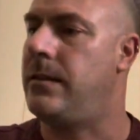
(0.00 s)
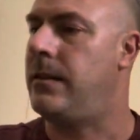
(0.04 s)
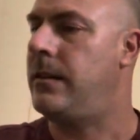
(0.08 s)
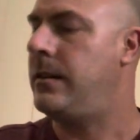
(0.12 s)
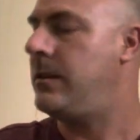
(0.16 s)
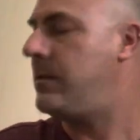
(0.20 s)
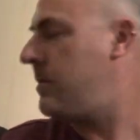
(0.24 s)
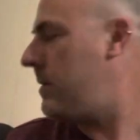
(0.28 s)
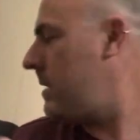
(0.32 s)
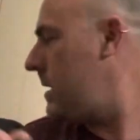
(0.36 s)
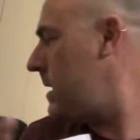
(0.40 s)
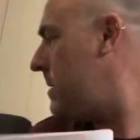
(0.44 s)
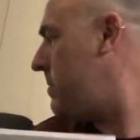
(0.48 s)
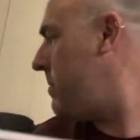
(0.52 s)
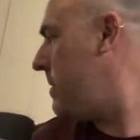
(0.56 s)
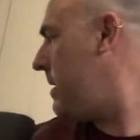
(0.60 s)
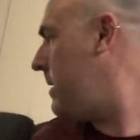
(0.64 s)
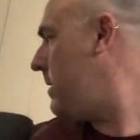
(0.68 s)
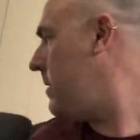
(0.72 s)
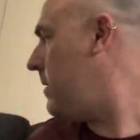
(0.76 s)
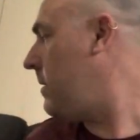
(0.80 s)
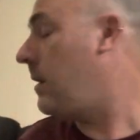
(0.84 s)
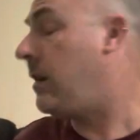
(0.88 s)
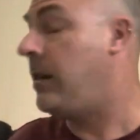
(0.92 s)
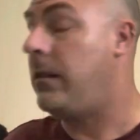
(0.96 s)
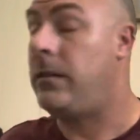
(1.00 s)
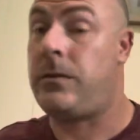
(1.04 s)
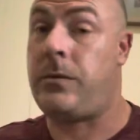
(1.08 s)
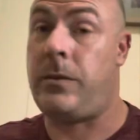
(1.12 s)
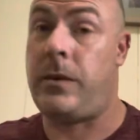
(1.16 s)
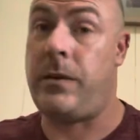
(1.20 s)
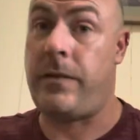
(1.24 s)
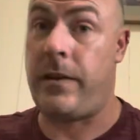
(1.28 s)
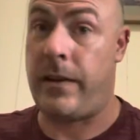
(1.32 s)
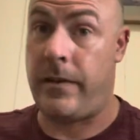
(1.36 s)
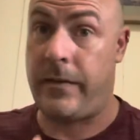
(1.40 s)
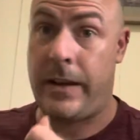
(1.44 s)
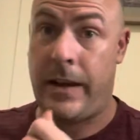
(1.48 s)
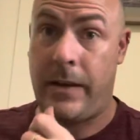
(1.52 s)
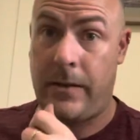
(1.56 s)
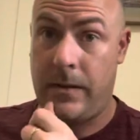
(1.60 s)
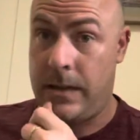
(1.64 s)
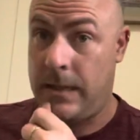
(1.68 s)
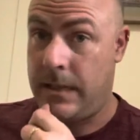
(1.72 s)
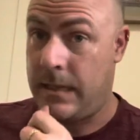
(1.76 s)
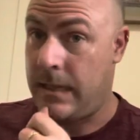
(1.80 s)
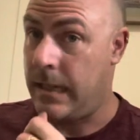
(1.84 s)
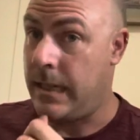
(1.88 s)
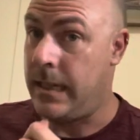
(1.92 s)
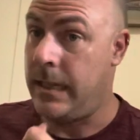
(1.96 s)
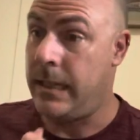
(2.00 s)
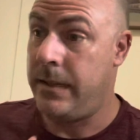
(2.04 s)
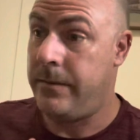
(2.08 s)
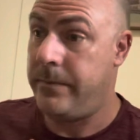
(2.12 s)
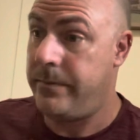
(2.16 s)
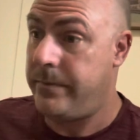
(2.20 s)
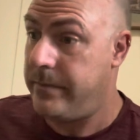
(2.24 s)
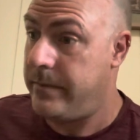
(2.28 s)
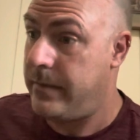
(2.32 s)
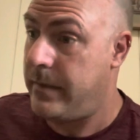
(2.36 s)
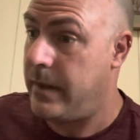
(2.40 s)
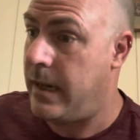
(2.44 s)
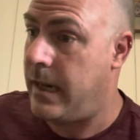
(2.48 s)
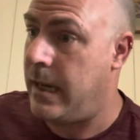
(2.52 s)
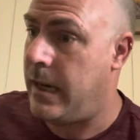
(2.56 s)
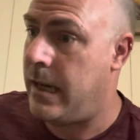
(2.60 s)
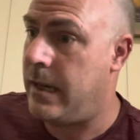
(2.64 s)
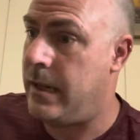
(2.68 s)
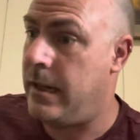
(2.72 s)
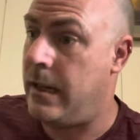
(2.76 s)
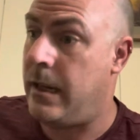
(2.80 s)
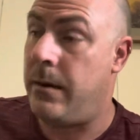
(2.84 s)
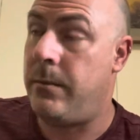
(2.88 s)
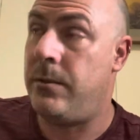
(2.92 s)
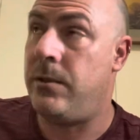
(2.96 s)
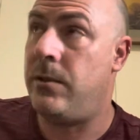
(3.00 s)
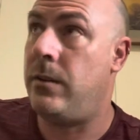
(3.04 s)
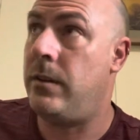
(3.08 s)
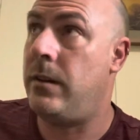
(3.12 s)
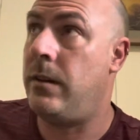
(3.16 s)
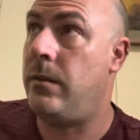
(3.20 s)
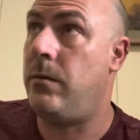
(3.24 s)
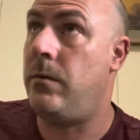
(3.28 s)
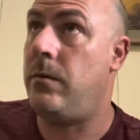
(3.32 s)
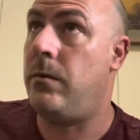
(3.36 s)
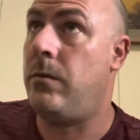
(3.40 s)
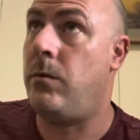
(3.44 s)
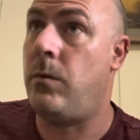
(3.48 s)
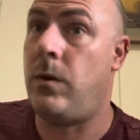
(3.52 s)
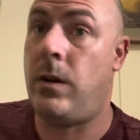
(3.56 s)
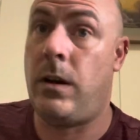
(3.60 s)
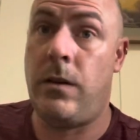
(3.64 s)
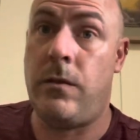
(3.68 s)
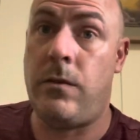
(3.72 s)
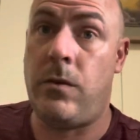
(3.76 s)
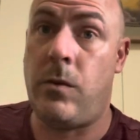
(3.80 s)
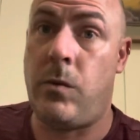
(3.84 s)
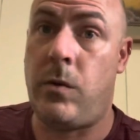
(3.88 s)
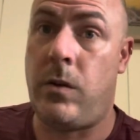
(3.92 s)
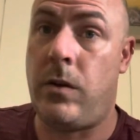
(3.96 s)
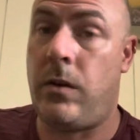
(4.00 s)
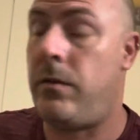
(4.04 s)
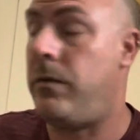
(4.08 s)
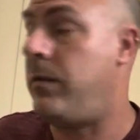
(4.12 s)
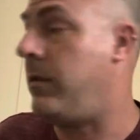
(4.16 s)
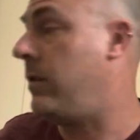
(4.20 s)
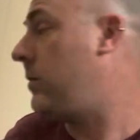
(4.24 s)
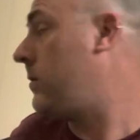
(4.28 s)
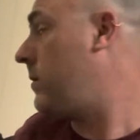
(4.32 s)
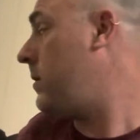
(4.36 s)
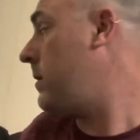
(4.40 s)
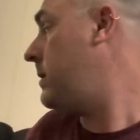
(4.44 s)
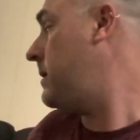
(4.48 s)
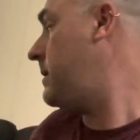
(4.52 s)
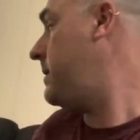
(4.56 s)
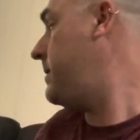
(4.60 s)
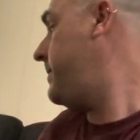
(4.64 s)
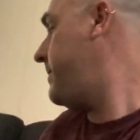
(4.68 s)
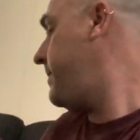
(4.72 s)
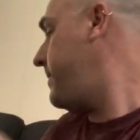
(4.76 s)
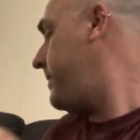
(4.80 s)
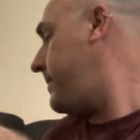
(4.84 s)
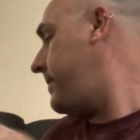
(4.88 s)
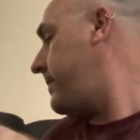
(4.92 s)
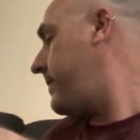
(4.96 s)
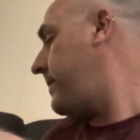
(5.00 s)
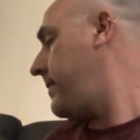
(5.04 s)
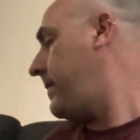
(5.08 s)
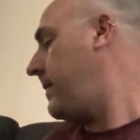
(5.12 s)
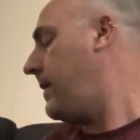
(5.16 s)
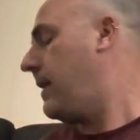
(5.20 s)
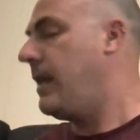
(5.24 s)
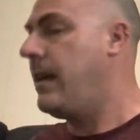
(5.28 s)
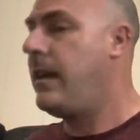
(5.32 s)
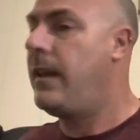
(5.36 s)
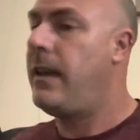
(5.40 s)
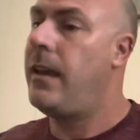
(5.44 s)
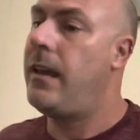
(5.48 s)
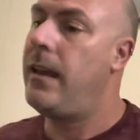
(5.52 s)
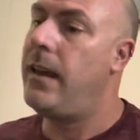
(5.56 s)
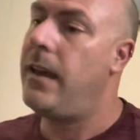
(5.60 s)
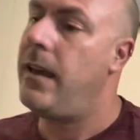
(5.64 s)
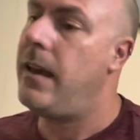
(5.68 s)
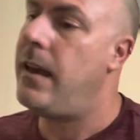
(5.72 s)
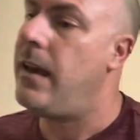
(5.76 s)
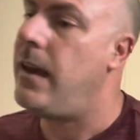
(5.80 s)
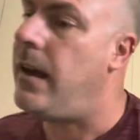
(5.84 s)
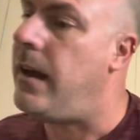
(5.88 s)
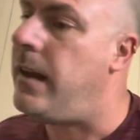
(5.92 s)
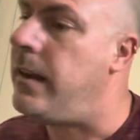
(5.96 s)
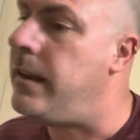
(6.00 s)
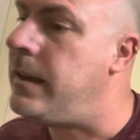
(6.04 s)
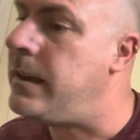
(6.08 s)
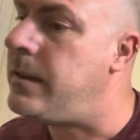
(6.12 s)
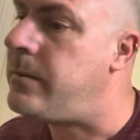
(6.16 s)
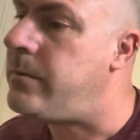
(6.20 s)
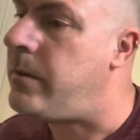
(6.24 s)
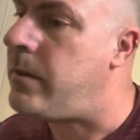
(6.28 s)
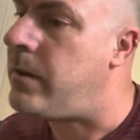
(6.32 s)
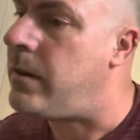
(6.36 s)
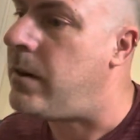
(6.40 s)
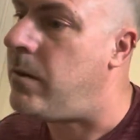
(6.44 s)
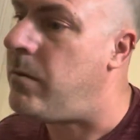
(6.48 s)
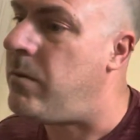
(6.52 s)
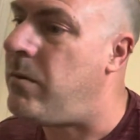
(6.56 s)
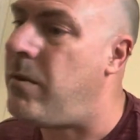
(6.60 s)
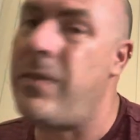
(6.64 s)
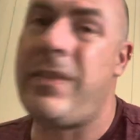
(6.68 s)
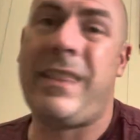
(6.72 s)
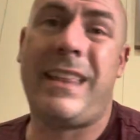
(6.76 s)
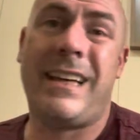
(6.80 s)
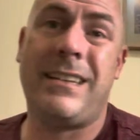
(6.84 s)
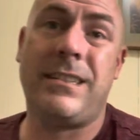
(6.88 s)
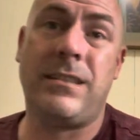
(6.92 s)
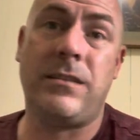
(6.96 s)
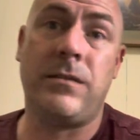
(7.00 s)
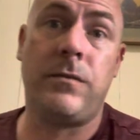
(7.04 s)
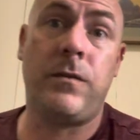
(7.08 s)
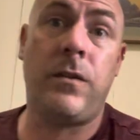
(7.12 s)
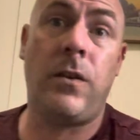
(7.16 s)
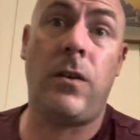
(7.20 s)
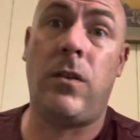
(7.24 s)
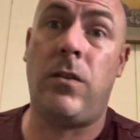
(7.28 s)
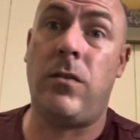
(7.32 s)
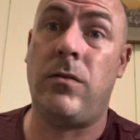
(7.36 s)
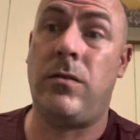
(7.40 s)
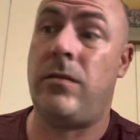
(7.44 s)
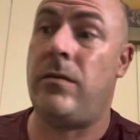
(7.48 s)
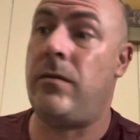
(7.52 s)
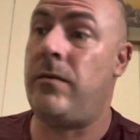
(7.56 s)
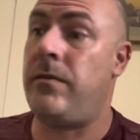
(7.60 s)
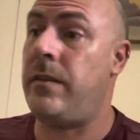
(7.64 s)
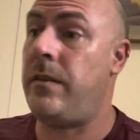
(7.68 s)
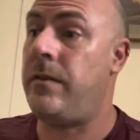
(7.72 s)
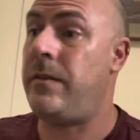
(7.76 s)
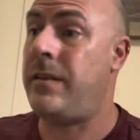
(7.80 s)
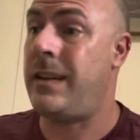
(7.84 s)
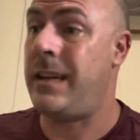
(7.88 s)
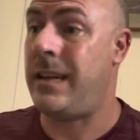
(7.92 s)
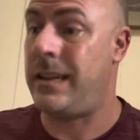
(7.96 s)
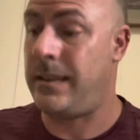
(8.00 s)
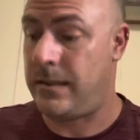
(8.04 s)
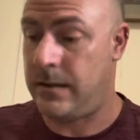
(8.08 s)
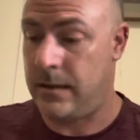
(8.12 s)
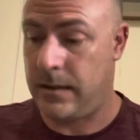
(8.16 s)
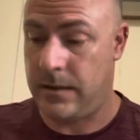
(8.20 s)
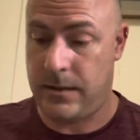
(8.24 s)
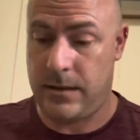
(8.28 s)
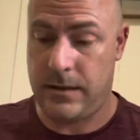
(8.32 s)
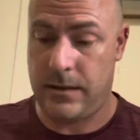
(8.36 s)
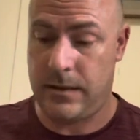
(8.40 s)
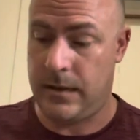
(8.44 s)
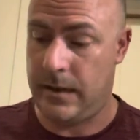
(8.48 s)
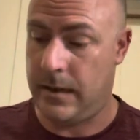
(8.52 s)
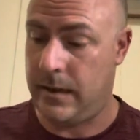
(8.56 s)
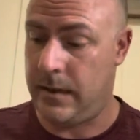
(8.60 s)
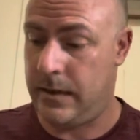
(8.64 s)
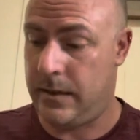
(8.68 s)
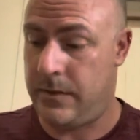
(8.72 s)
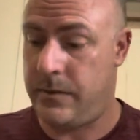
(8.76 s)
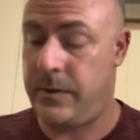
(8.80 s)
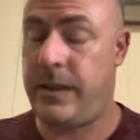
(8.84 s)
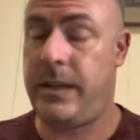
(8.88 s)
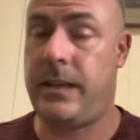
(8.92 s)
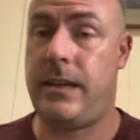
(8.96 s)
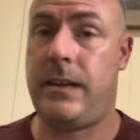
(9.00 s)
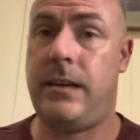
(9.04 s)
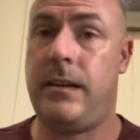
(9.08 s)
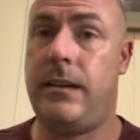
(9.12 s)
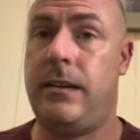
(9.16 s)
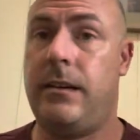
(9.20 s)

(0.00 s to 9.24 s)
this one is being done on 25 count easy guide, and I'm doing it 1/1 full cross. And this one got 1,458 stitches in it this week.